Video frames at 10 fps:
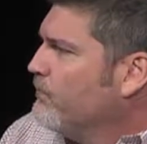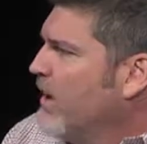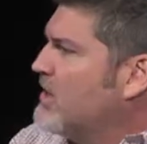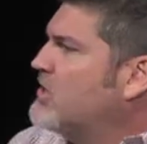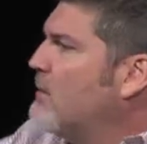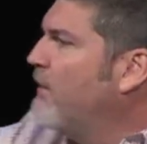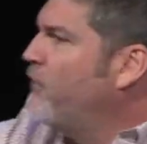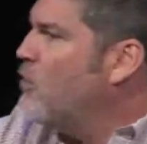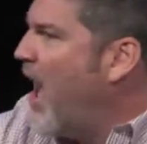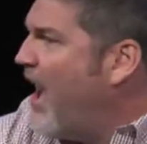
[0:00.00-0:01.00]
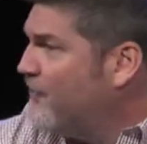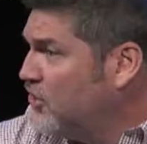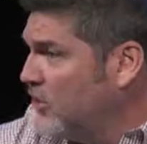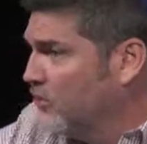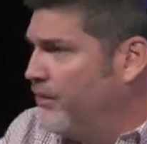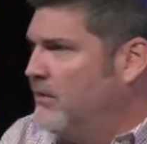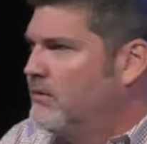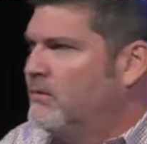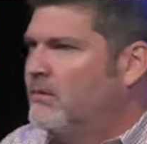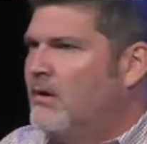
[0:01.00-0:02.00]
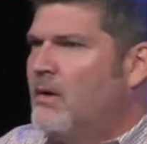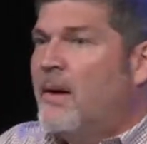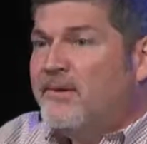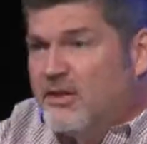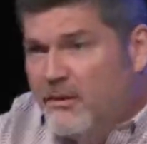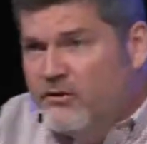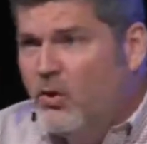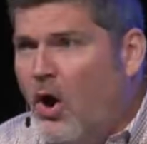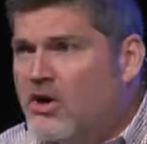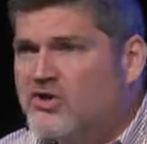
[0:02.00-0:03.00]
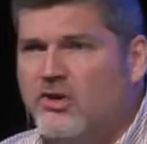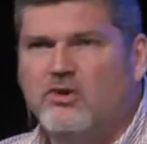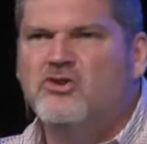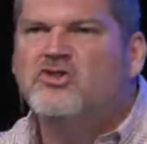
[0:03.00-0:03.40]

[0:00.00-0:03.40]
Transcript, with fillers: And some of you have children. Maybe some of you are children. There's